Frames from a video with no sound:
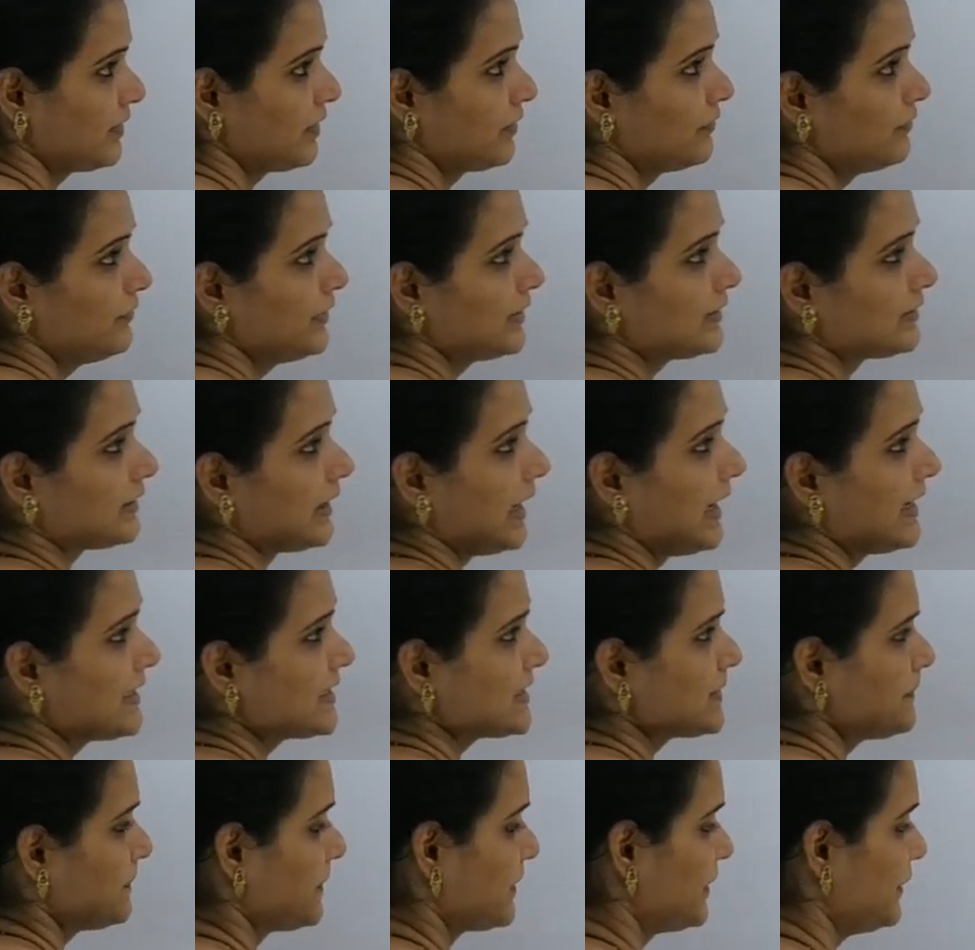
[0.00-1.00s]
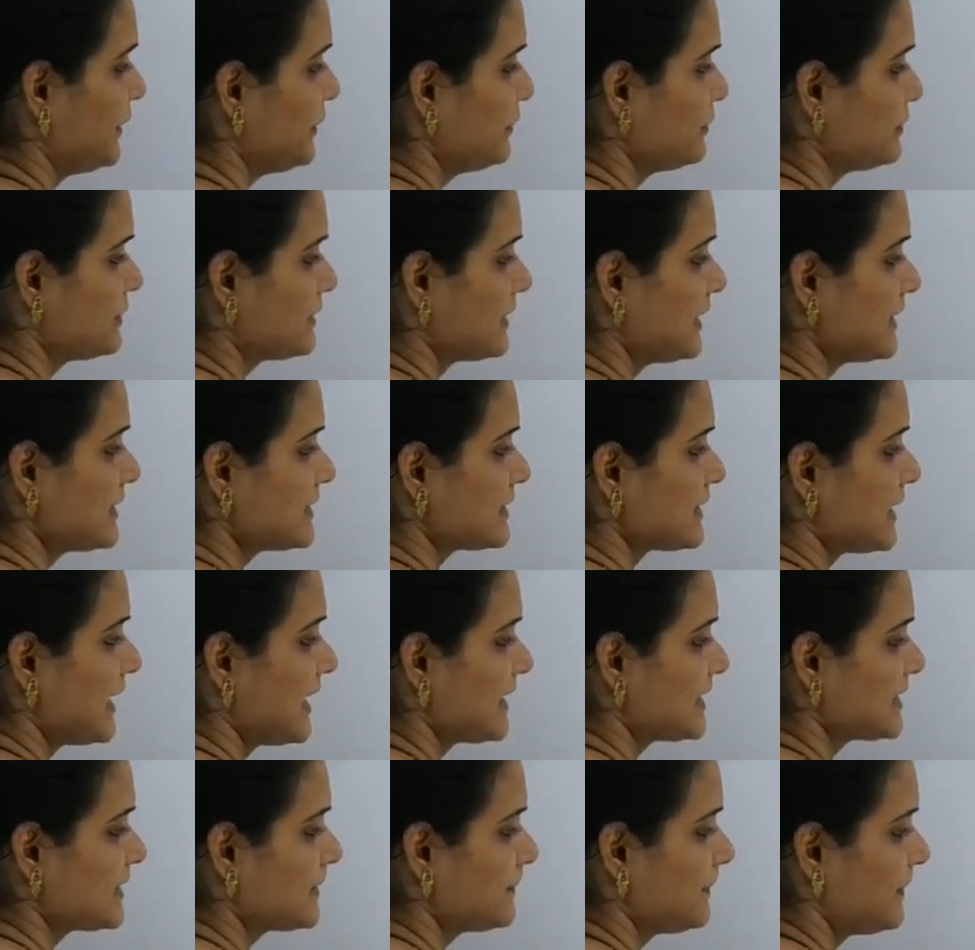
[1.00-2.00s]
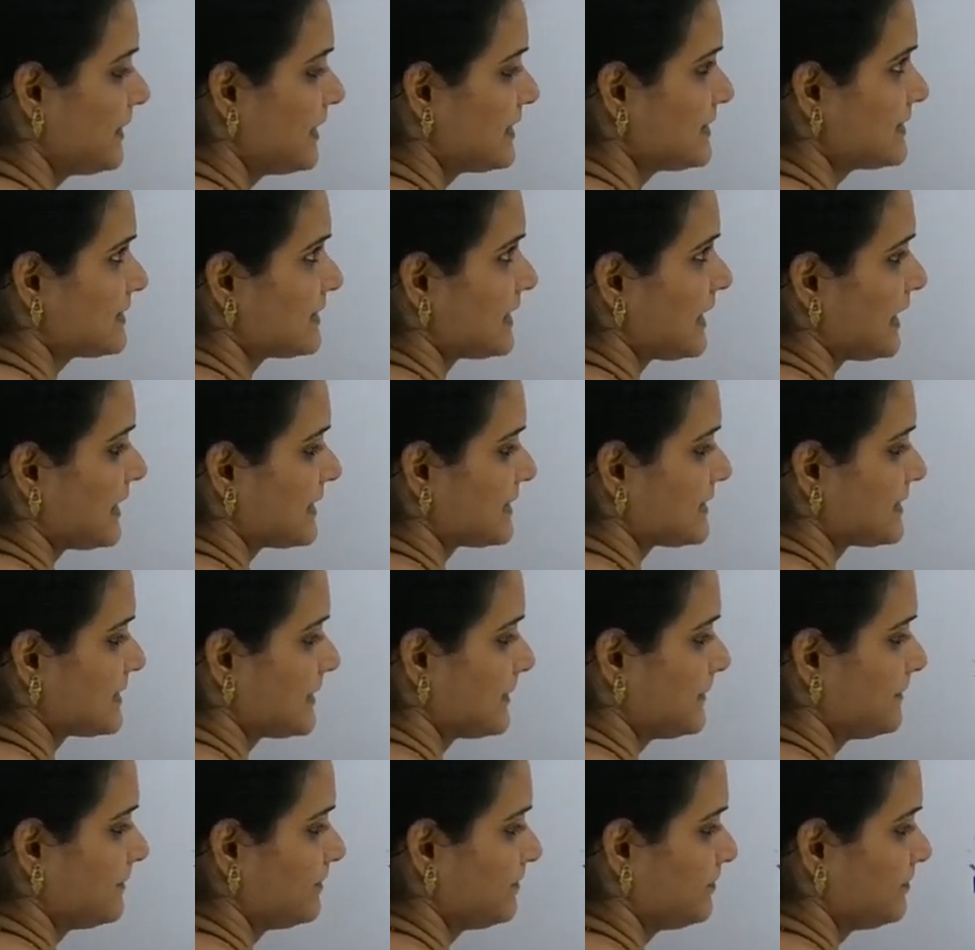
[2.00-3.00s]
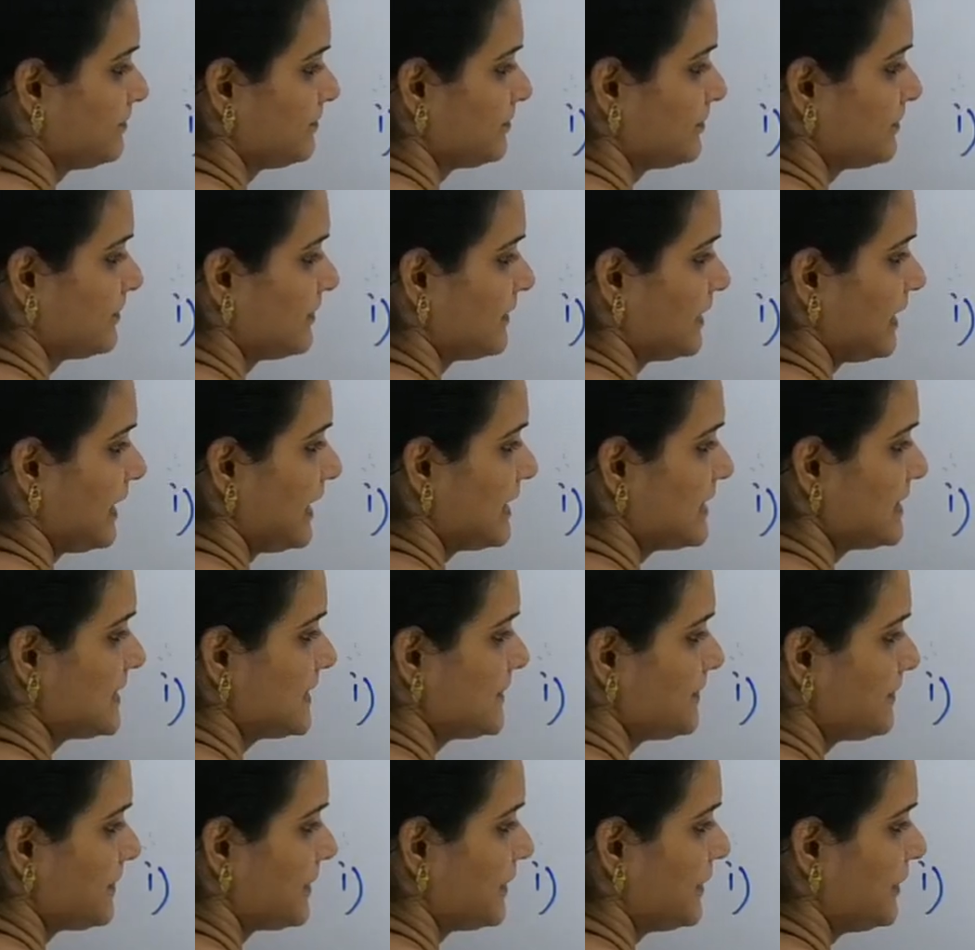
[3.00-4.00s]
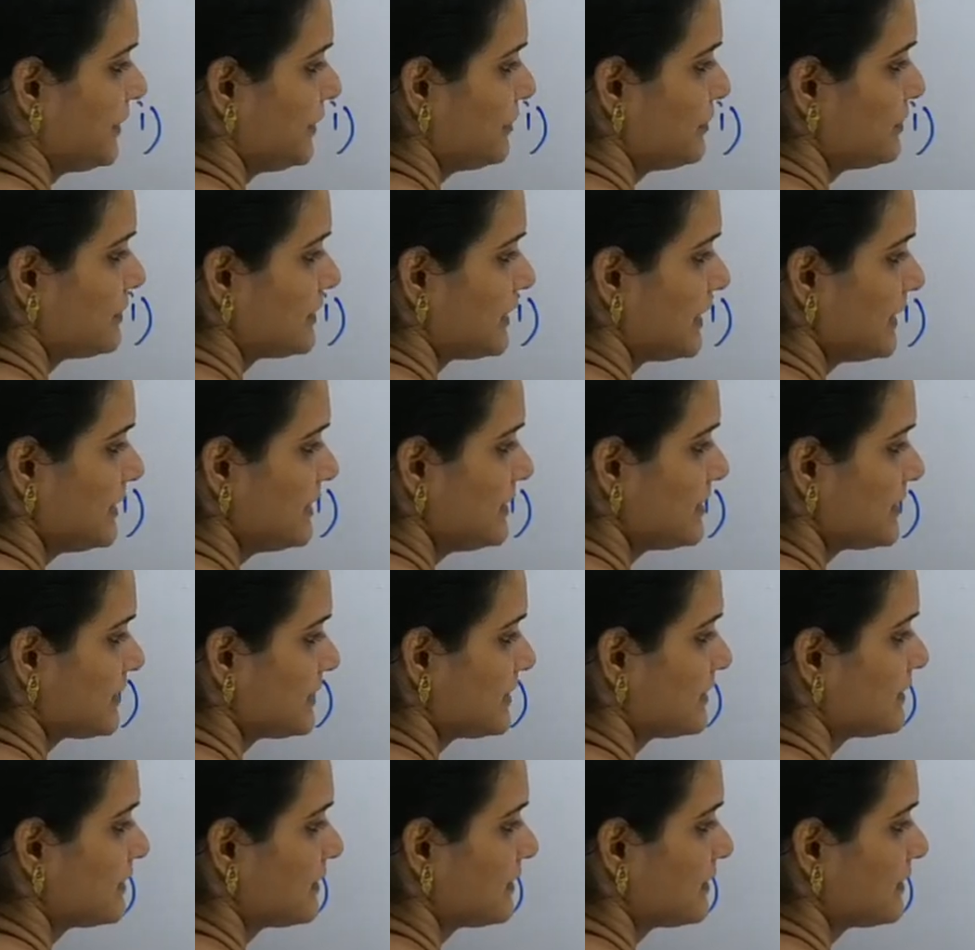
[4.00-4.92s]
with S produces S plus S. S produces